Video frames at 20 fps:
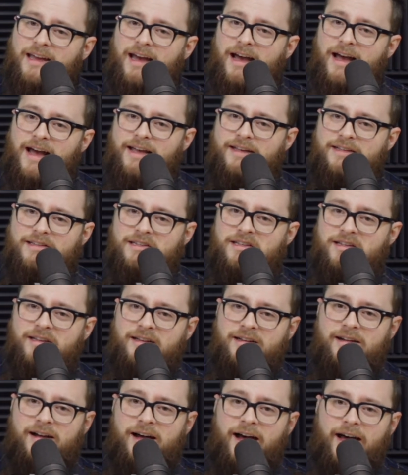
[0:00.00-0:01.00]
guys.
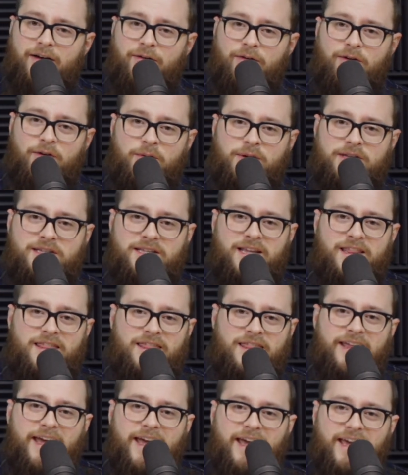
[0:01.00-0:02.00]
I don't know what to
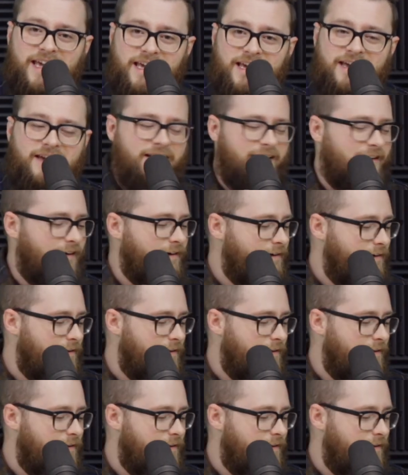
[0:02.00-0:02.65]
think.